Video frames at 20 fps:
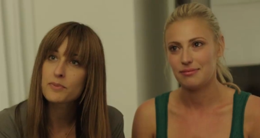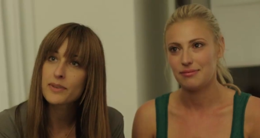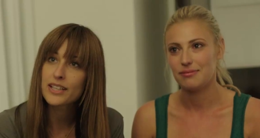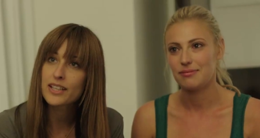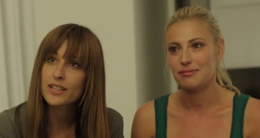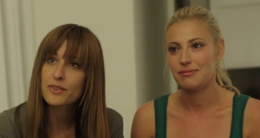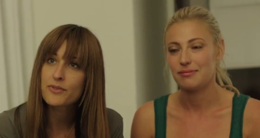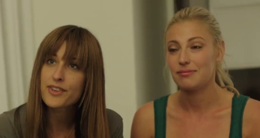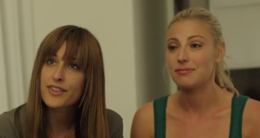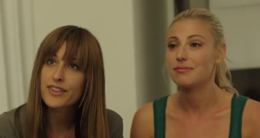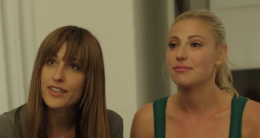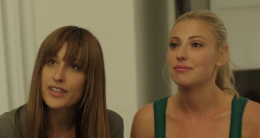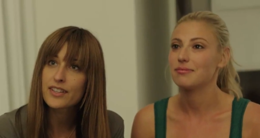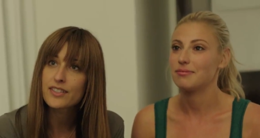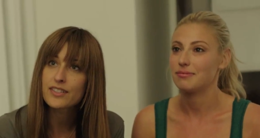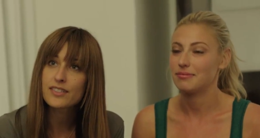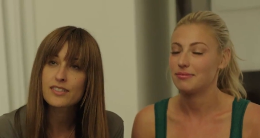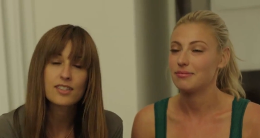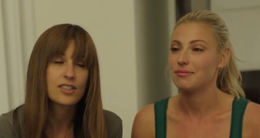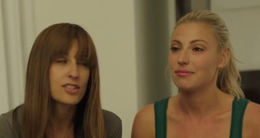Speaker 1: meeting with
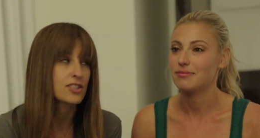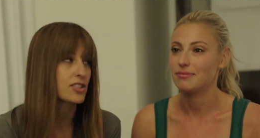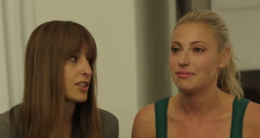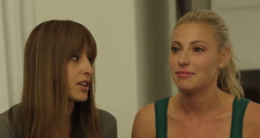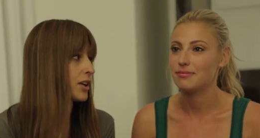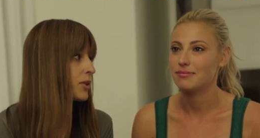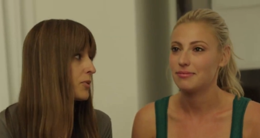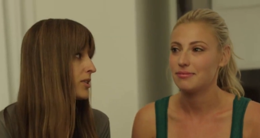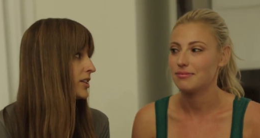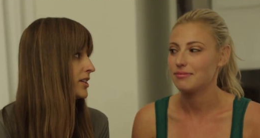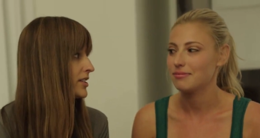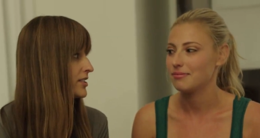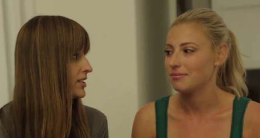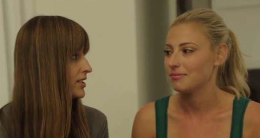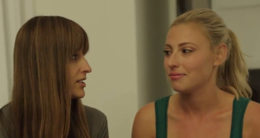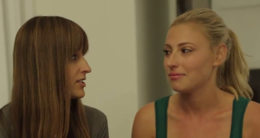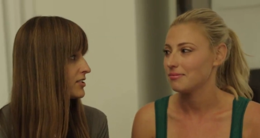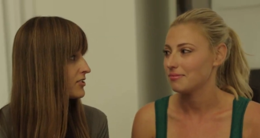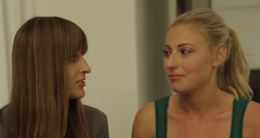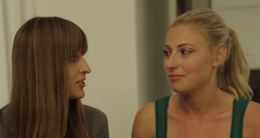us. Sasha, I wanted to
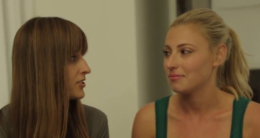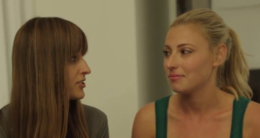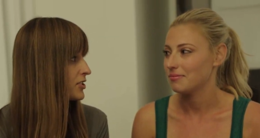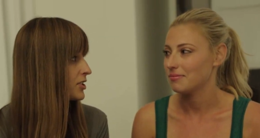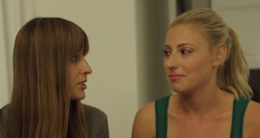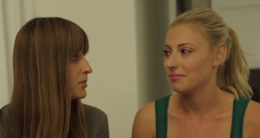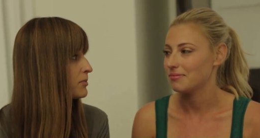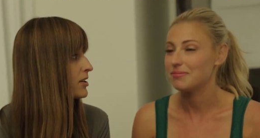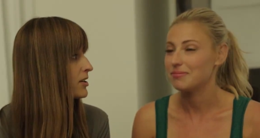introduce you to